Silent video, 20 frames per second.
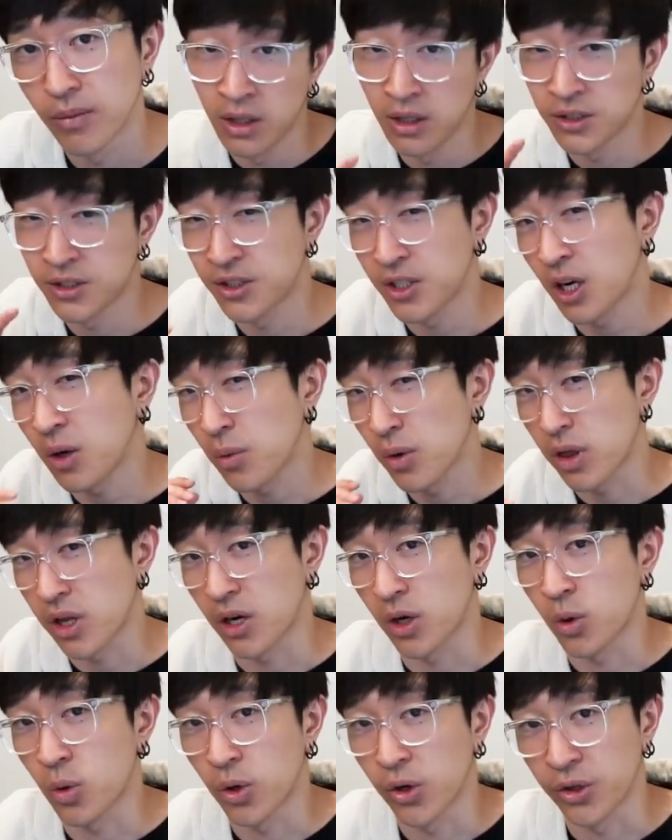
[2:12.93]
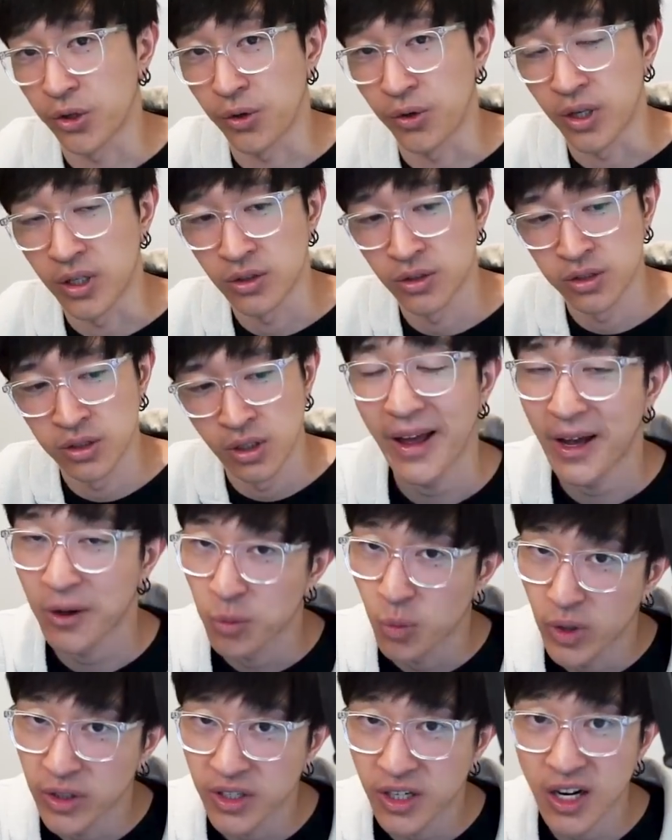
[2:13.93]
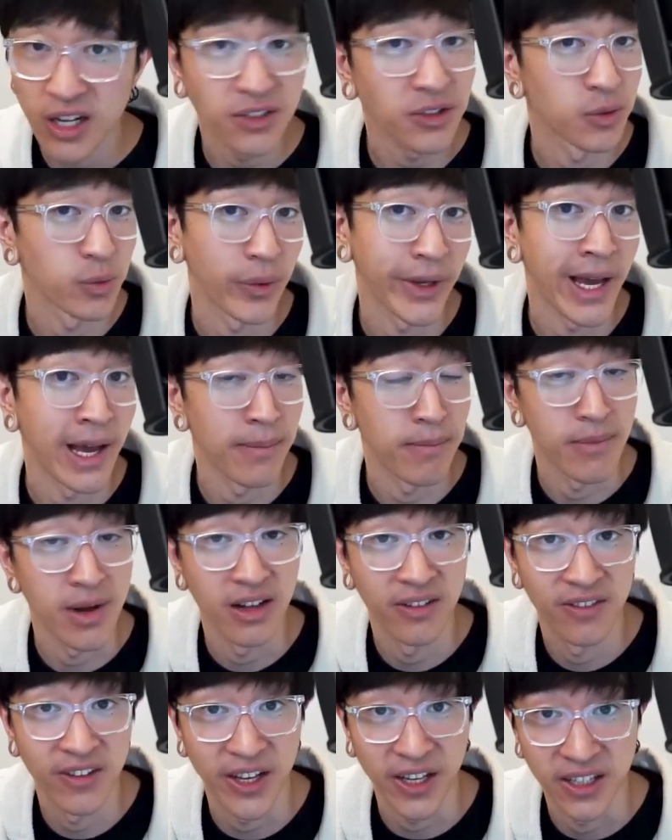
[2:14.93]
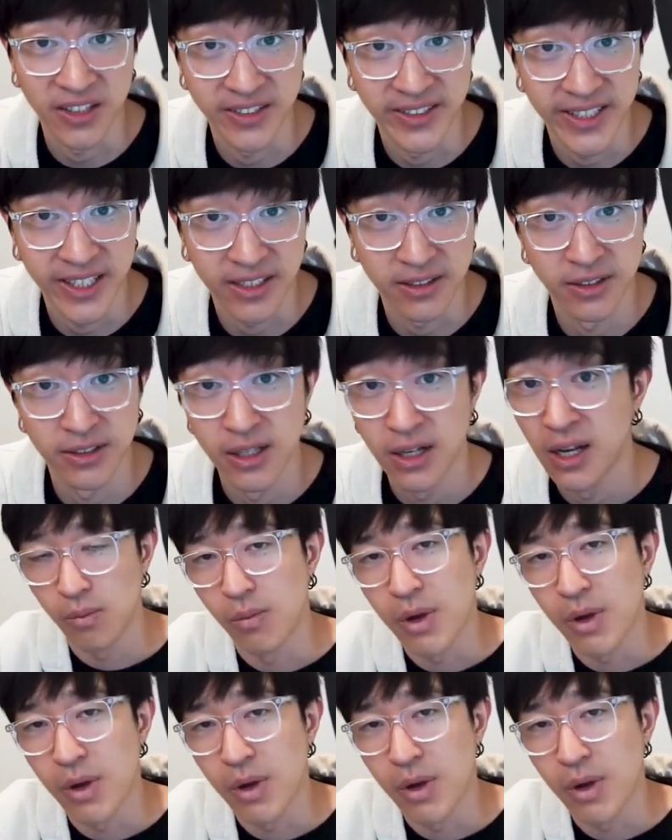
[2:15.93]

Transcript: Let's start with our core units. At 1 cost, we have Malphite and Ziggs.